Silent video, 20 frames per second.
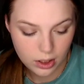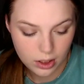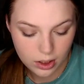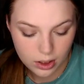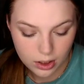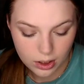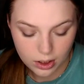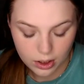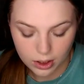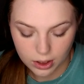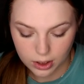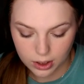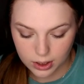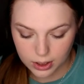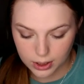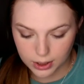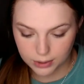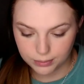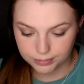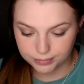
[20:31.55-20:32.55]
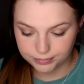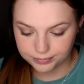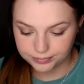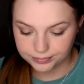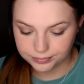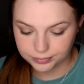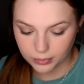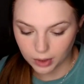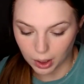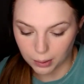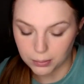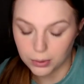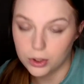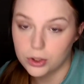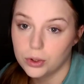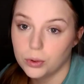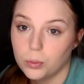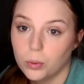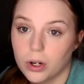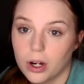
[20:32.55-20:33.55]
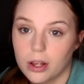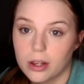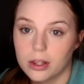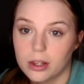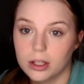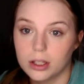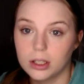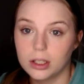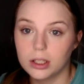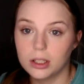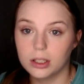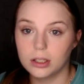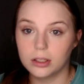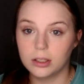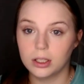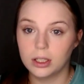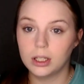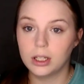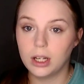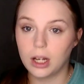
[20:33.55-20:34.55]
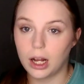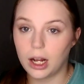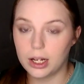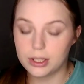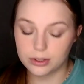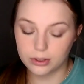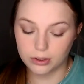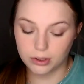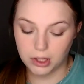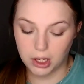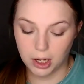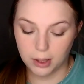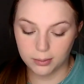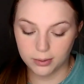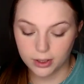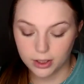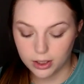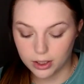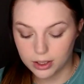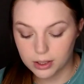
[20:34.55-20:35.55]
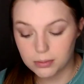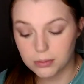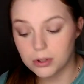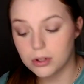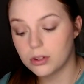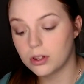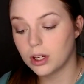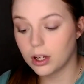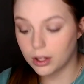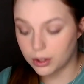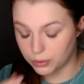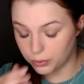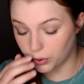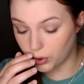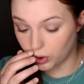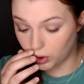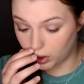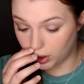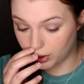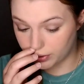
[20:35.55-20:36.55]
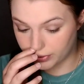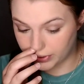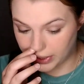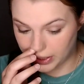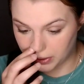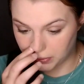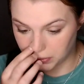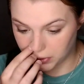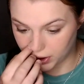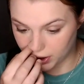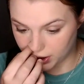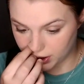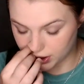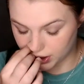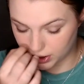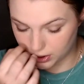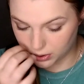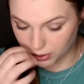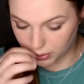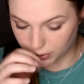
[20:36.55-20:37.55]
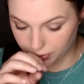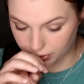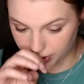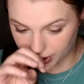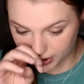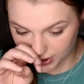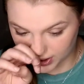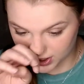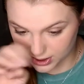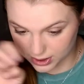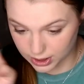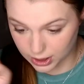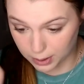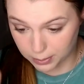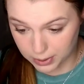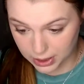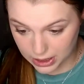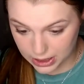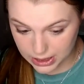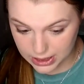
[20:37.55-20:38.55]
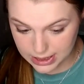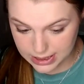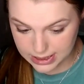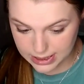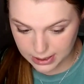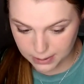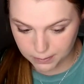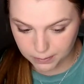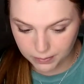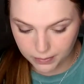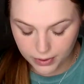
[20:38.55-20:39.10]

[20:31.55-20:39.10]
Alright, I'm going to do one of the eyes on camera and then we're going to do the other one off camera because I don't think this is going to be easy.